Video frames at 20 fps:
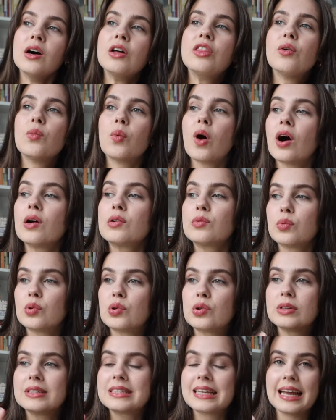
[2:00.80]
the world
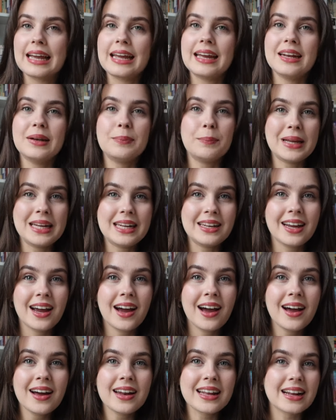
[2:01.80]
wars in
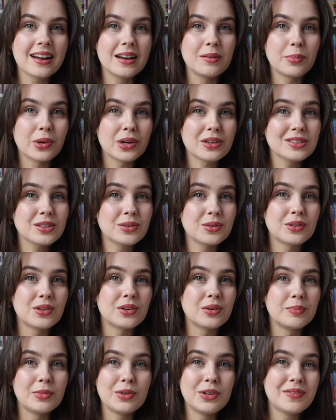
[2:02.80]
media, like in books
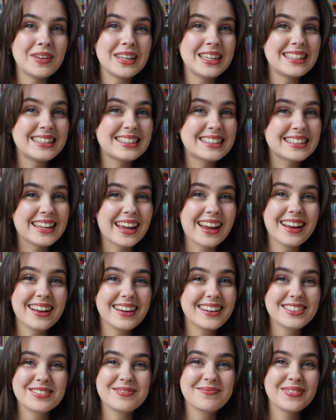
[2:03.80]
or movies.
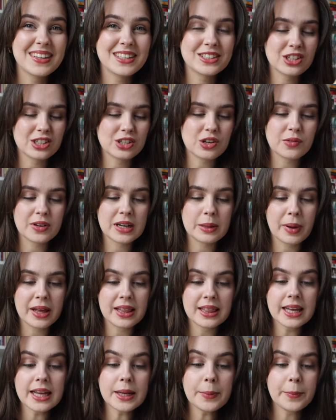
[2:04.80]
Like, it's just not really my
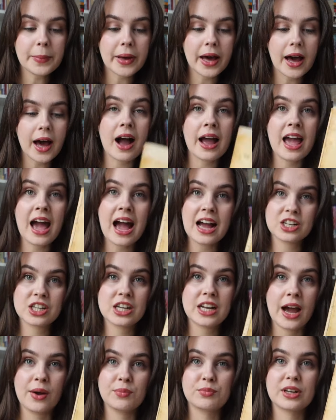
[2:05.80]
thing. But I
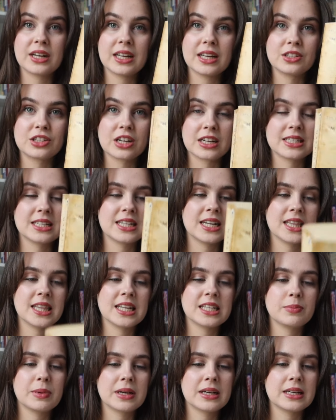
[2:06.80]
actually am really interested in
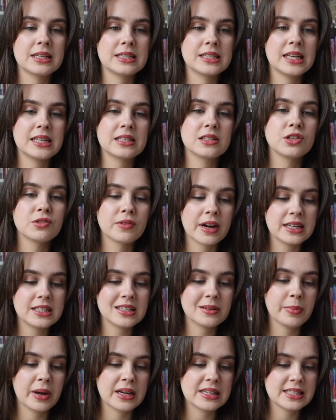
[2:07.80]
this because it's
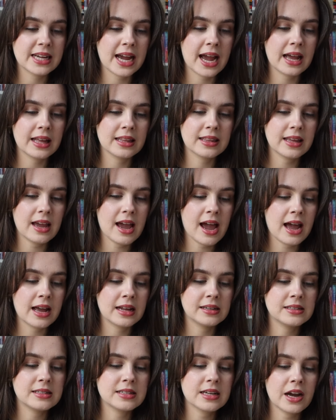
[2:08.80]
narrated by Death
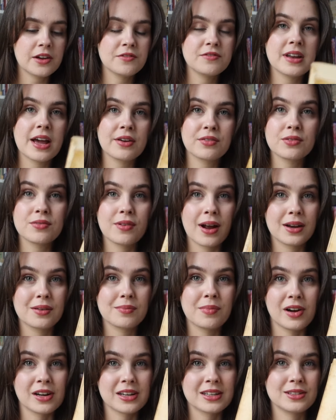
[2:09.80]
and I've never read a
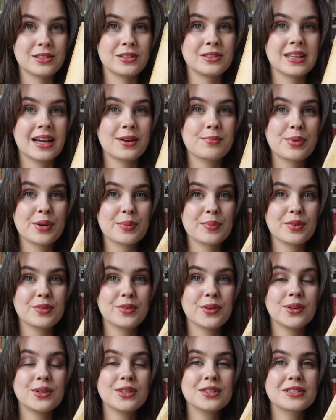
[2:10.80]
Marcus Zusak book
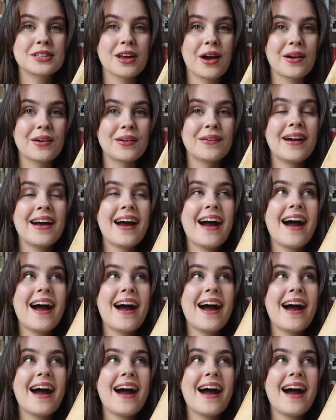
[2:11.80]
before, so